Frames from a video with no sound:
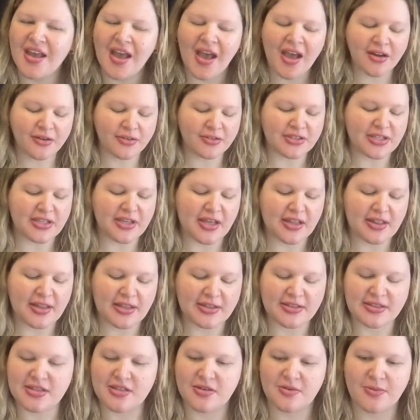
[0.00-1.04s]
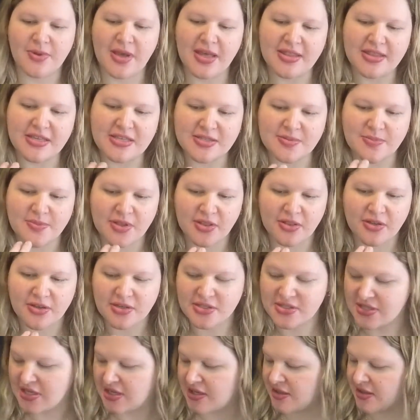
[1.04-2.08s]
I don't think I like the way this one
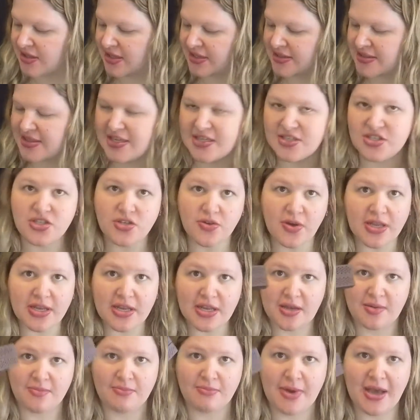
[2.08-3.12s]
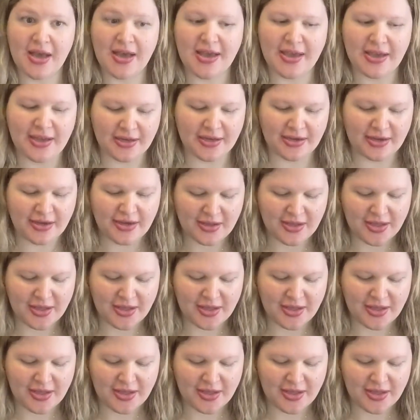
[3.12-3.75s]
looks on. Like these two I didn't mind.